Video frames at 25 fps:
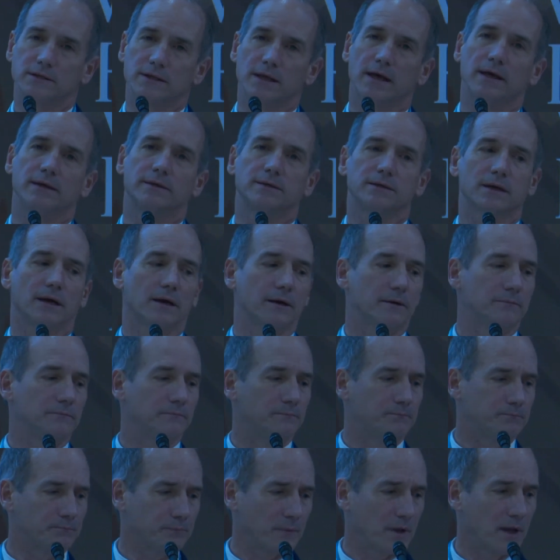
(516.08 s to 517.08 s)
that
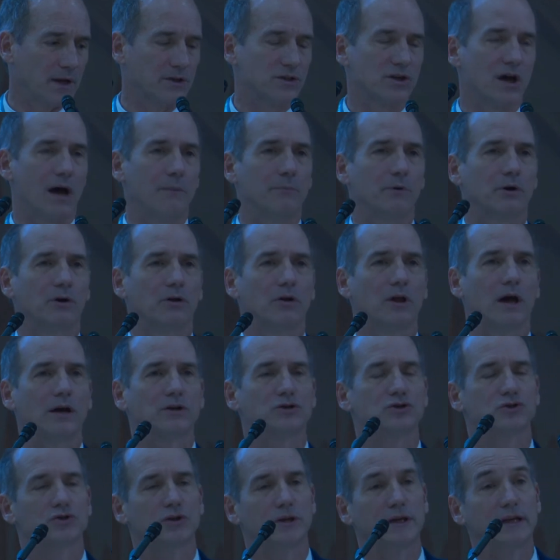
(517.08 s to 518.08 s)
topical
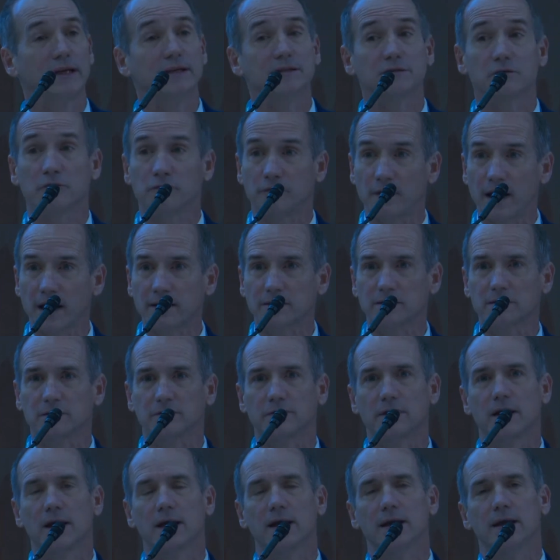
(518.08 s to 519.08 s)
oxygen is effective
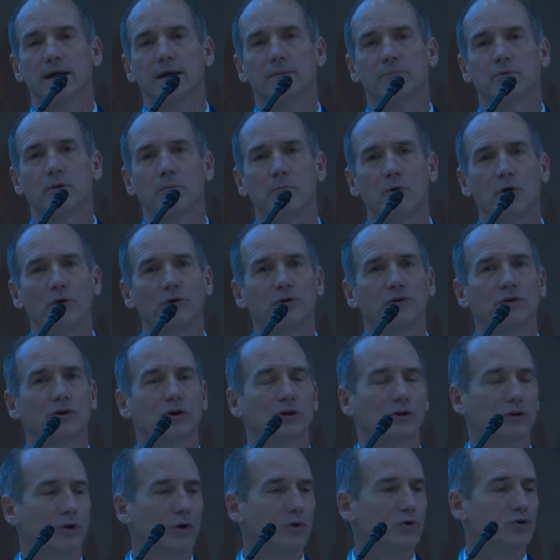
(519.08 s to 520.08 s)
in promoting the
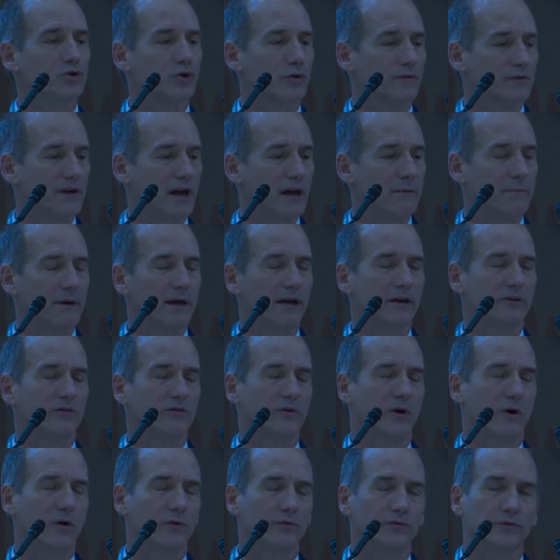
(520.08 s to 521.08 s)
closure of diabetic
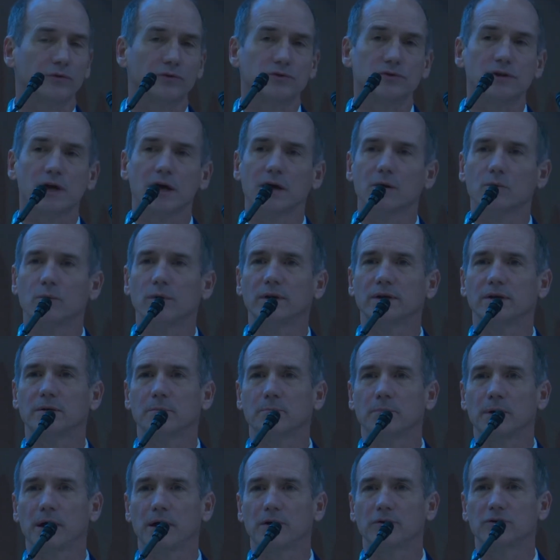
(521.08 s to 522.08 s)
ulcers when
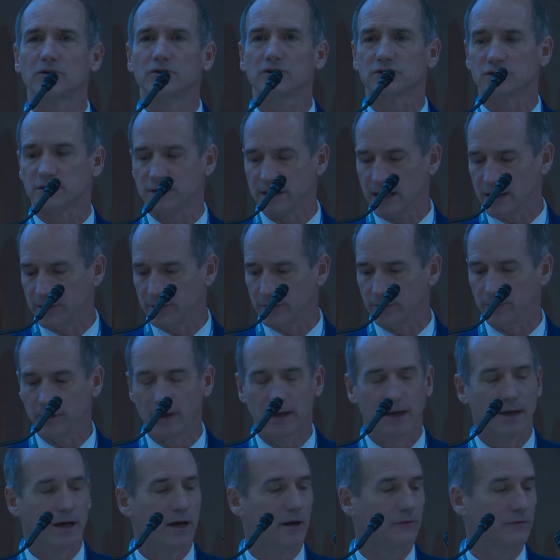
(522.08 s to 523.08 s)
compared to standard
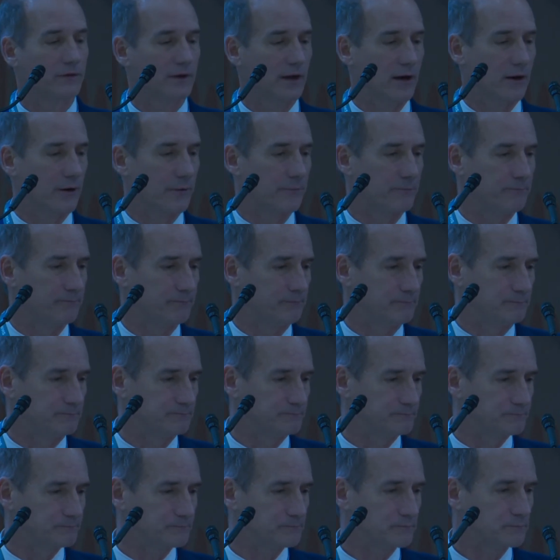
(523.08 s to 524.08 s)
of care.
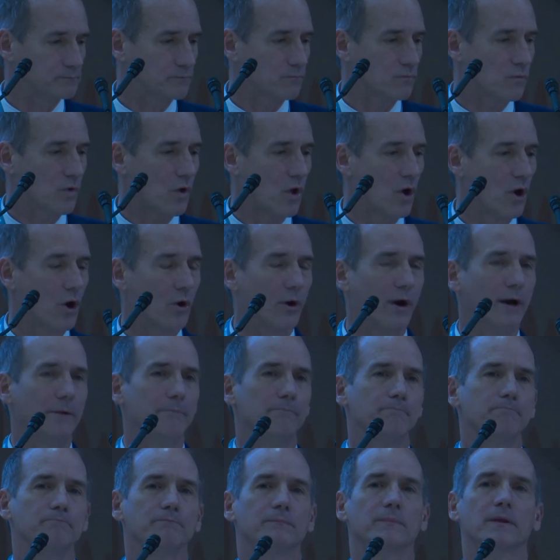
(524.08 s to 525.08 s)
All right.
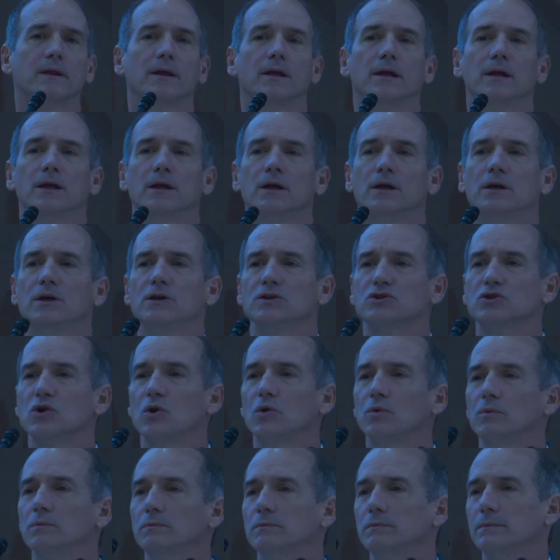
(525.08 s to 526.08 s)

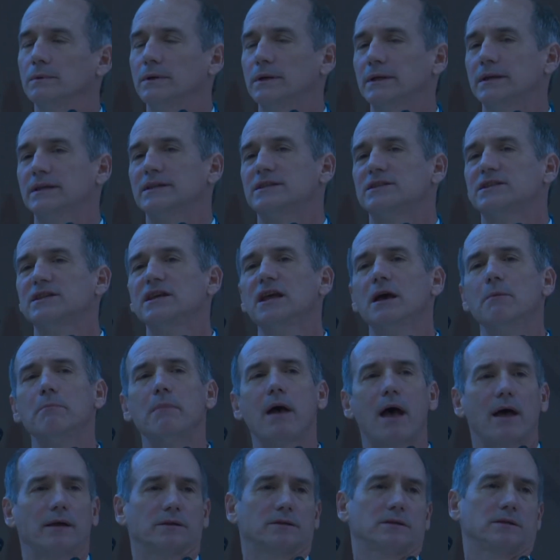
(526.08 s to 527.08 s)
So
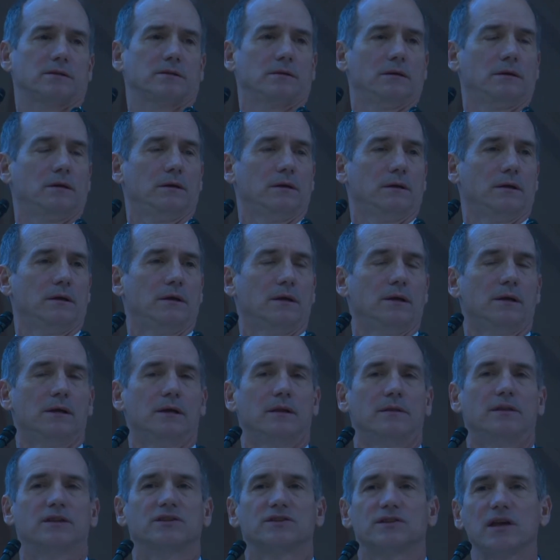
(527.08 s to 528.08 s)
CMS,
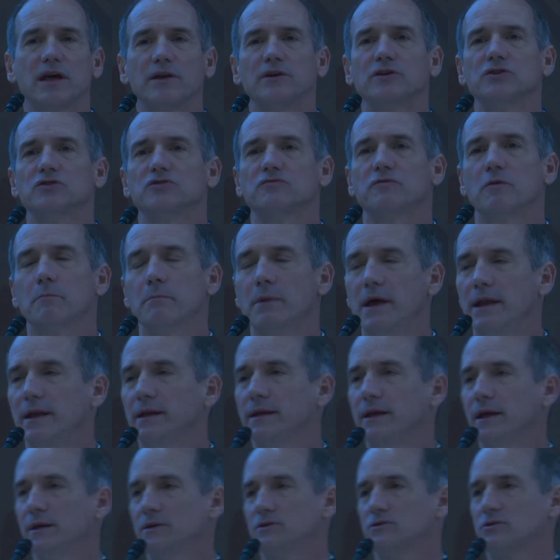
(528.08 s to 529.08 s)
the Centers for
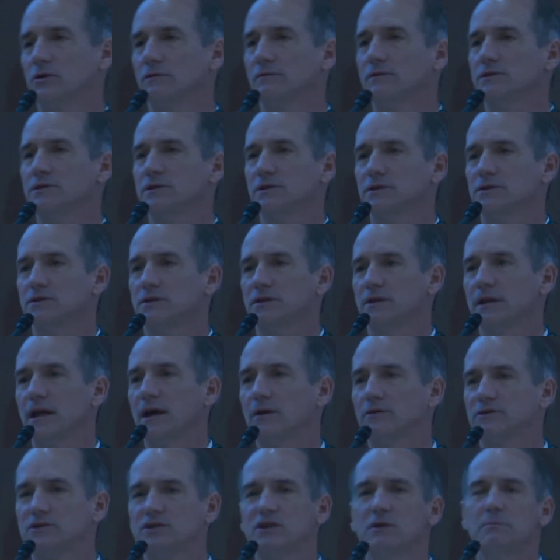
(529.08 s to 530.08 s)
Medicaid Services.
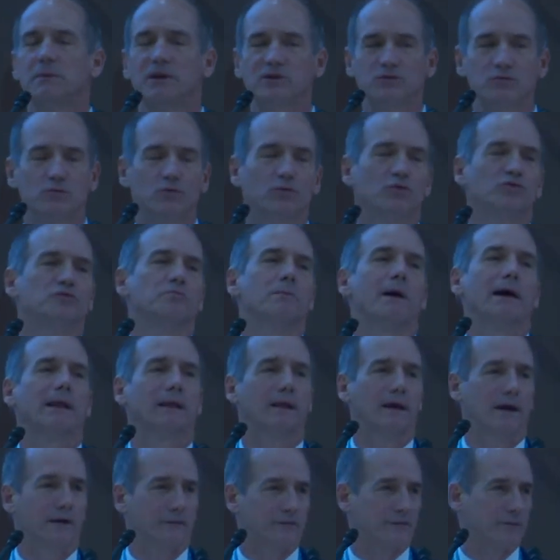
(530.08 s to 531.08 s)
Now, CMS rules my
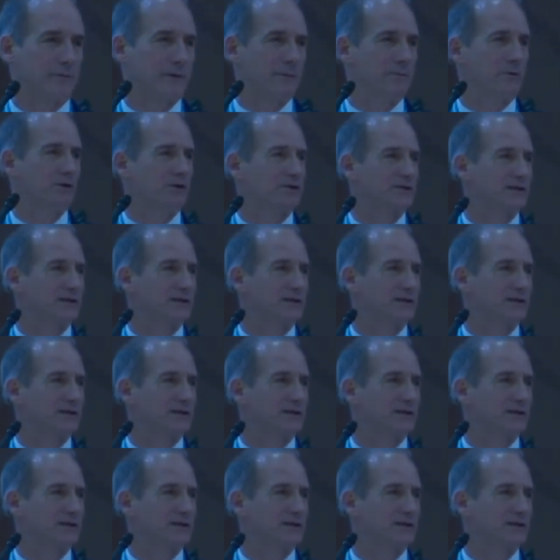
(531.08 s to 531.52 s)
life, because